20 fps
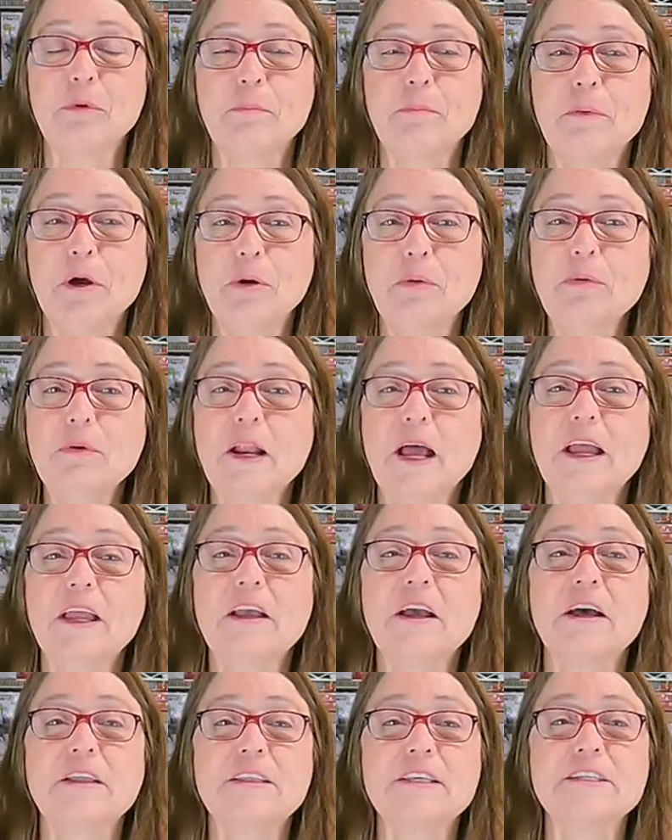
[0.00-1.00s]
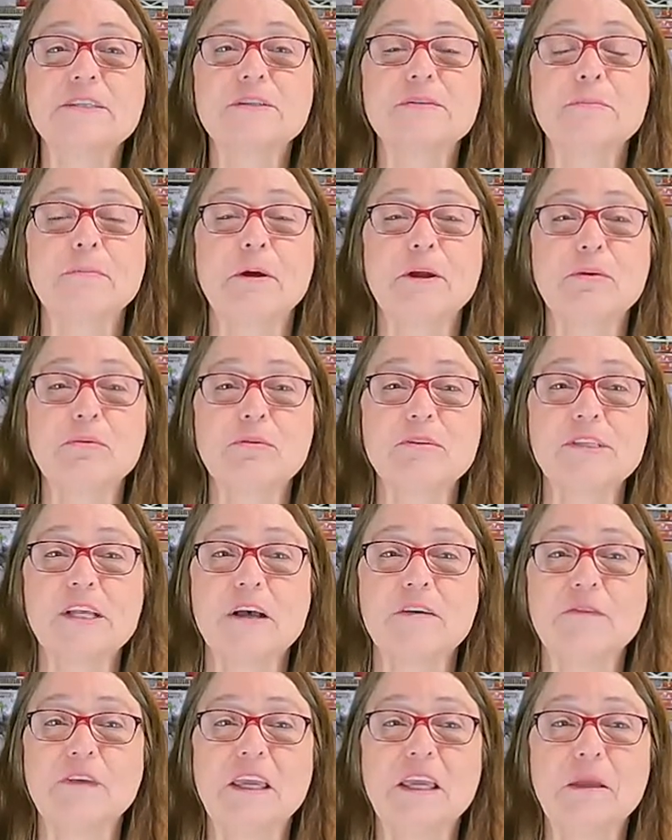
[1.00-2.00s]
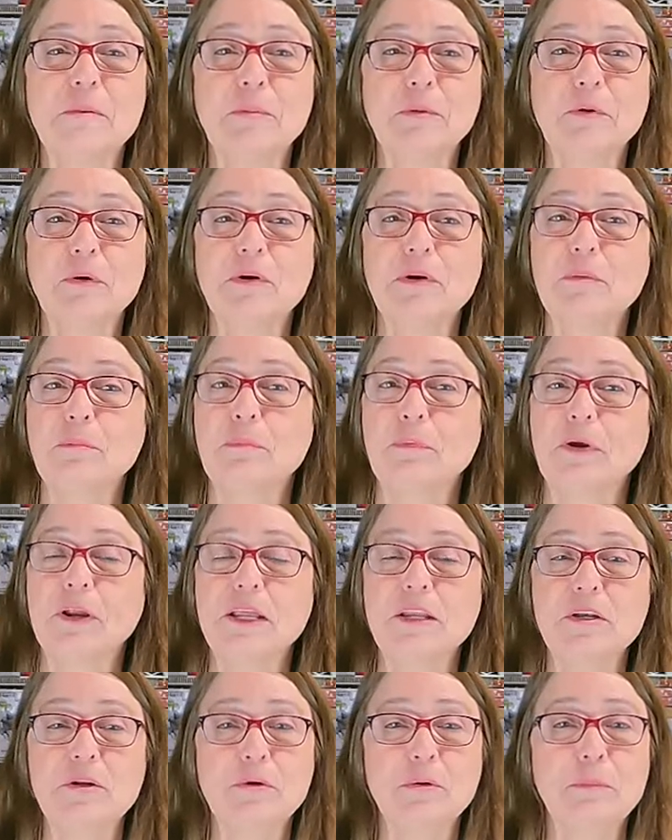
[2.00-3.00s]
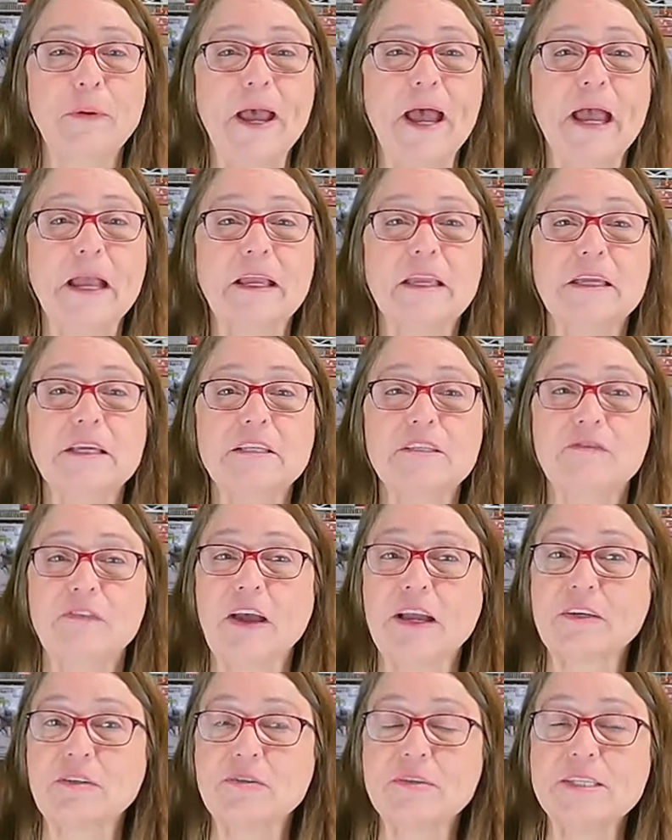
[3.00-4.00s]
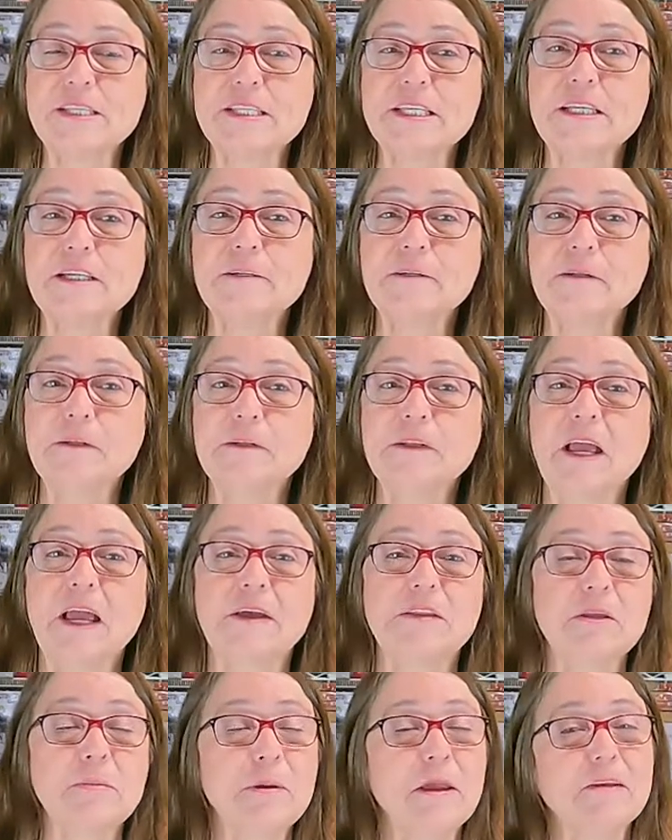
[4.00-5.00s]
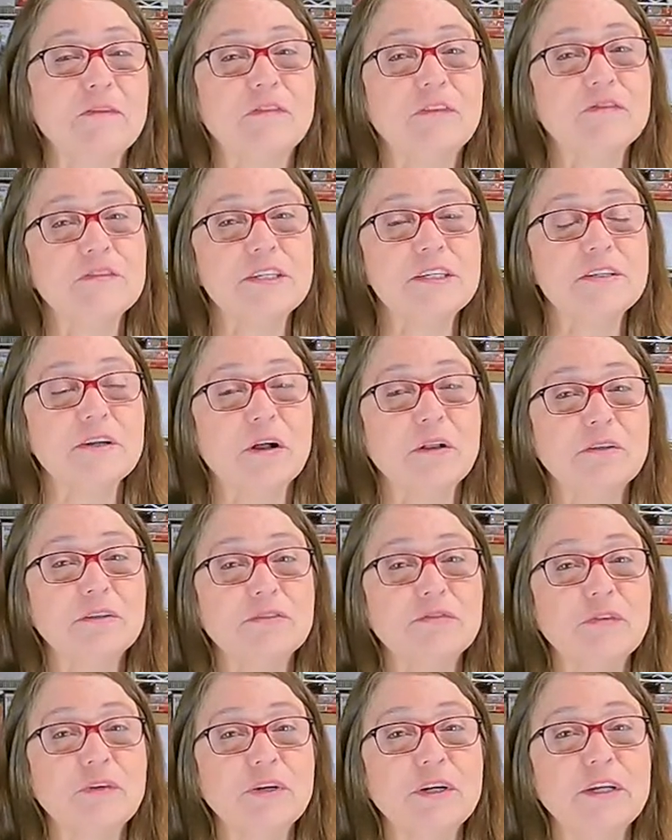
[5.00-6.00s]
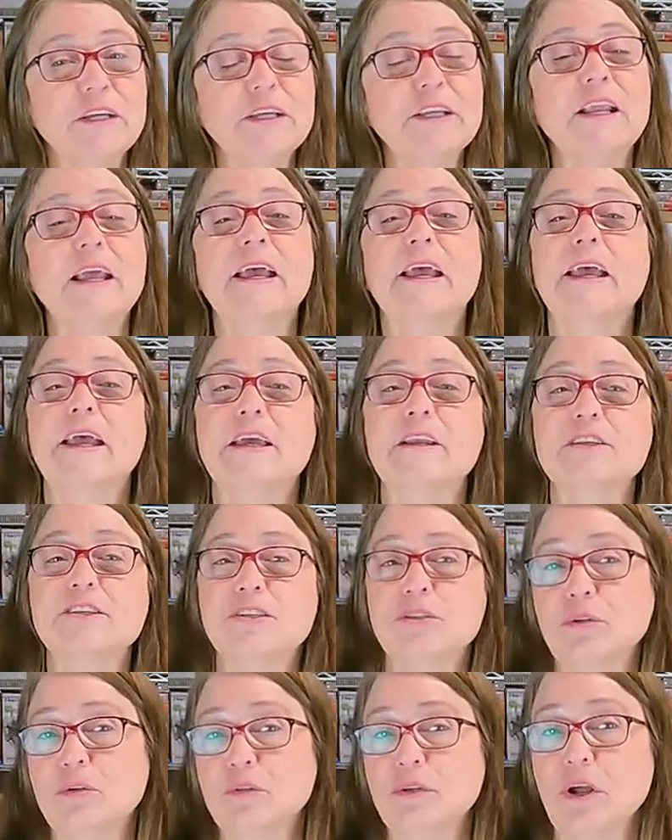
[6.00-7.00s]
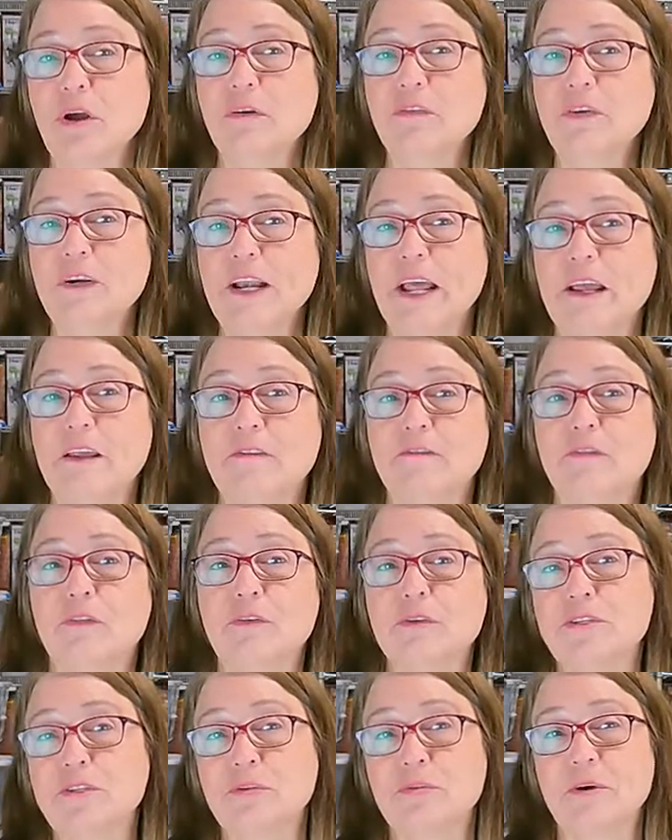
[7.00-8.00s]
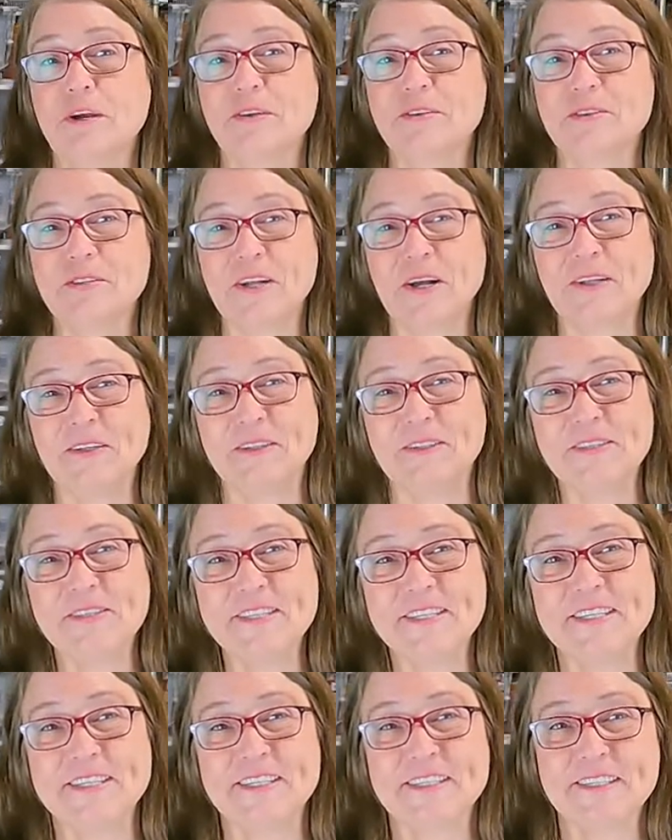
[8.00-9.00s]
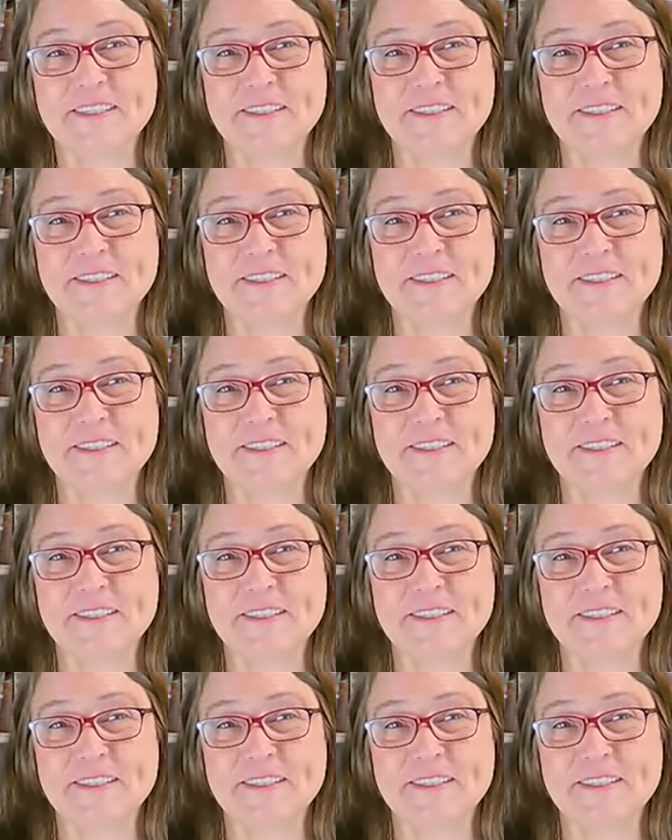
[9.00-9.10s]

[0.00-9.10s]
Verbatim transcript: remote, I got this Microsoft keyboard, brand new in package, factory sealed. I only paid $15 for it, and it sold overnight for $200.